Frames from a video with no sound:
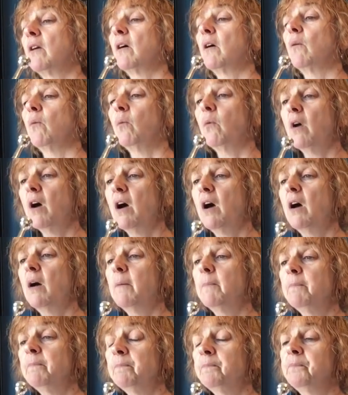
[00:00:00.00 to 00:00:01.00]
A
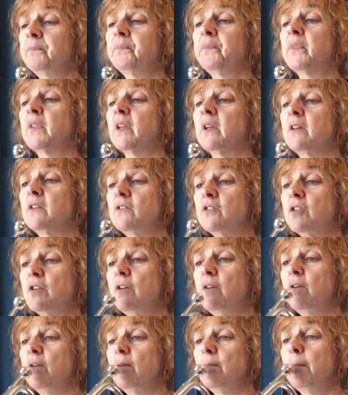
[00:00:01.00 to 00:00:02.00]
1, a
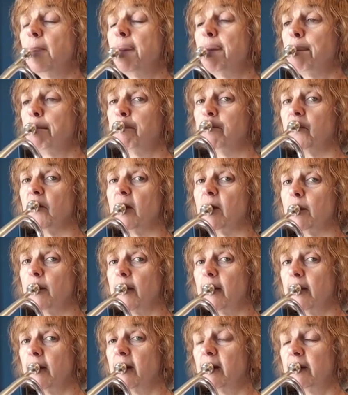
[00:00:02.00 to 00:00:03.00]
2, a
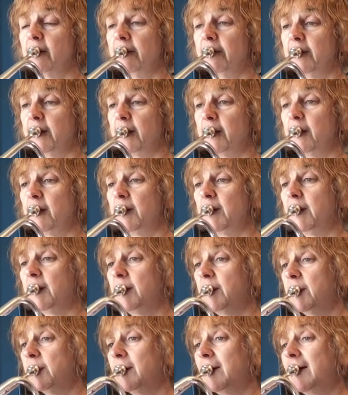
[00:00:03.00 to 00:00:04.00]
1,
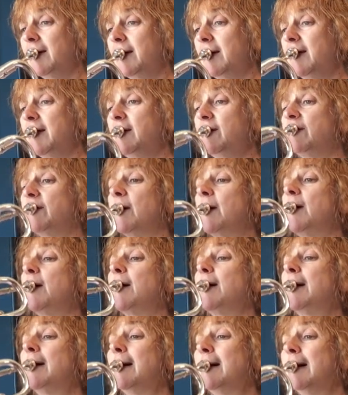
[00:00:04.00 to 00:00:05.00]
2, 3, 4.